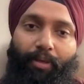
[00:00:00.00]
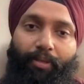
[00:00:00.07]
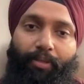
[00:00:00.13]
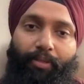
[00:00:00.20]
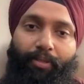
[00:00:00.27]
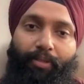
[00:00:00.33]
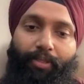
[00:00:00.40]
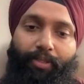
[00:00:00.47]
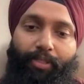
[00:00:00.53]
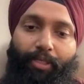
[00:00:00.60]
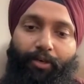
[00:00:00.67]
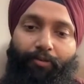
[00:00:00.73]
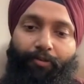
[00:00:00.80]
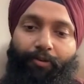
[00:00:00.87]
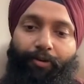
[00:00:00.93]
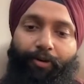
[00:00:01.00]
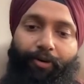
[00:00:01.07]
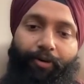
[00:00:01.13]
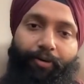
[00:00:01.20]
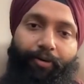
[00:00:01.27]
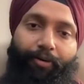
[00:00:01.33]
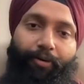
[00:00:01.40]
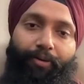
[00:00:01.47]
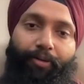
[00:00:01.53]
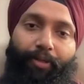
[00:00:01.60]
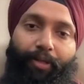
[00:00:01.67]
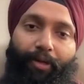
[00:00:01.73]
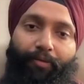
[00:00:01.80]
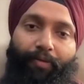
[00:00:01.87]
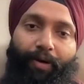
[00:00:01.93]
safer
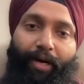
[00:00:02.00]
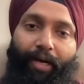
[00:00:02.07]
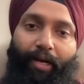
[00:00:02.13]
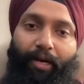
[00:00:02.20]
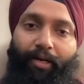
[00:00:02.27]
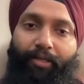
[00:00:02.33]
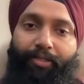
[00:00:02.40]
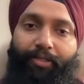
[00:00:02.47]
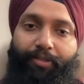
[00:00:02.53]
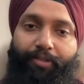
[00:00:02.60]
than Y cars.